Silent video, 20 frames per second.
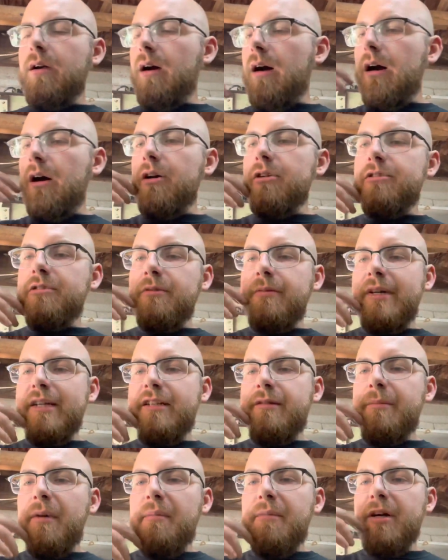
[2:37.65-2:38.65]
I also went
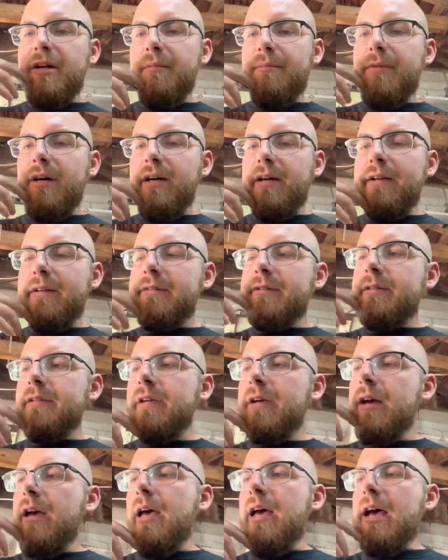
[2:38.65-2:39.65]
to my buddy Mike's
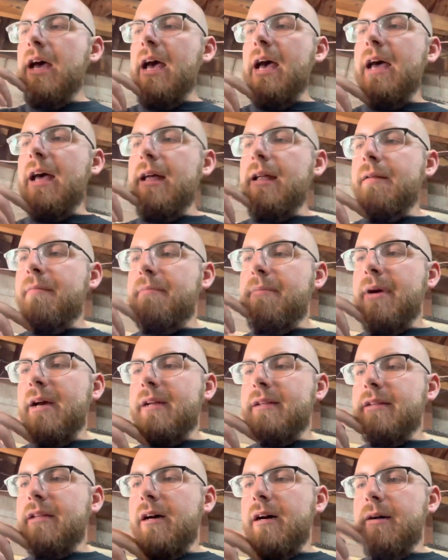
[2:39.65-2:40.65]
and
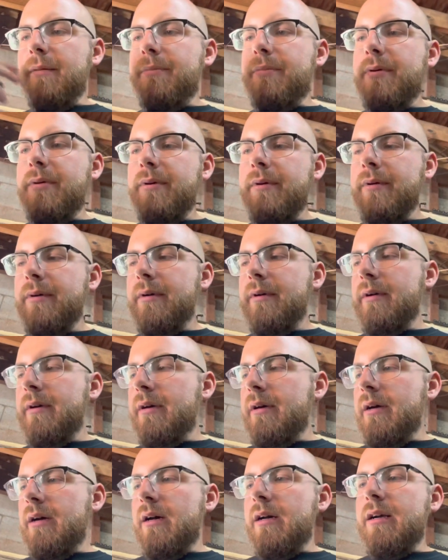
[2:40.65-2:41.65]
picked up
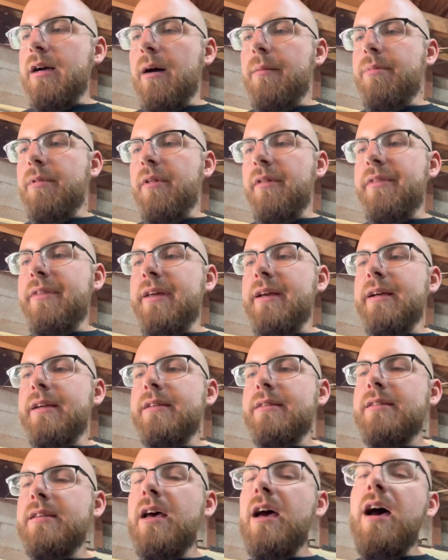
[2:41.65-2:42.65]
a couple of
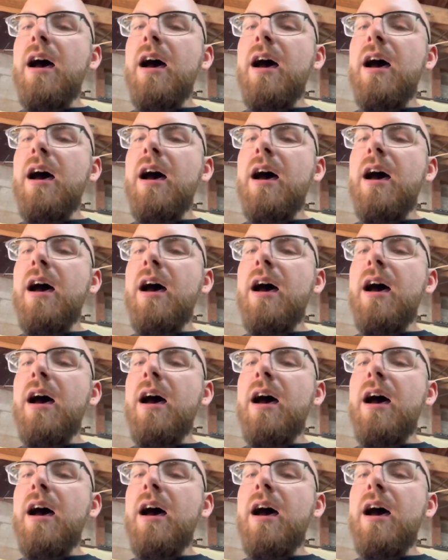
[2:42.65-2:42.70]
things.